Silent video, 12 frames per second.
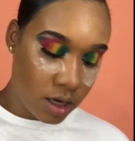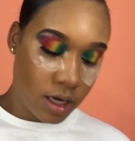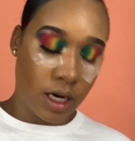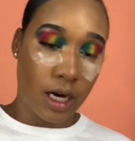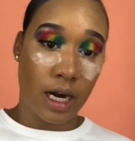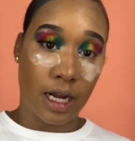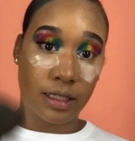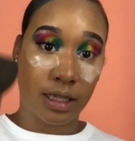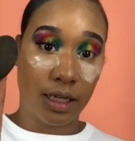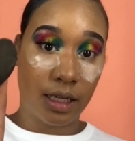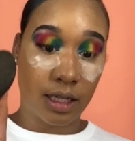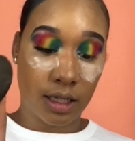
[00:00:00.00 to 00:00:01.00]
And I
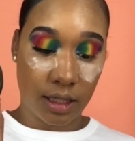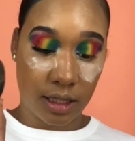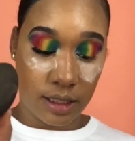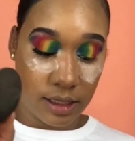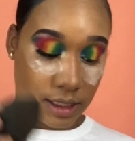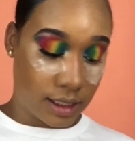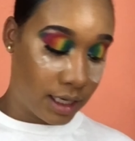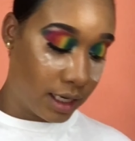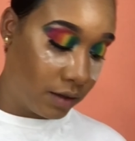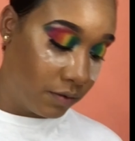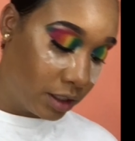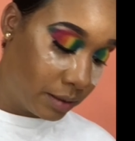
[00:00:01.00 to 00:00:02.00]
take this side
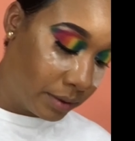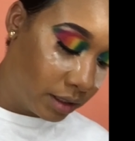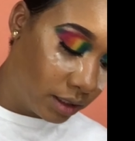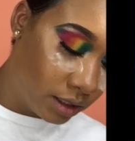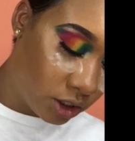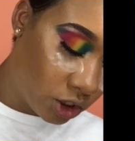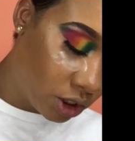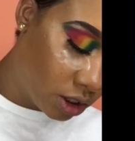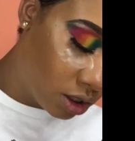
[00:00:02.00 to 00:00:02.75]
of the sponge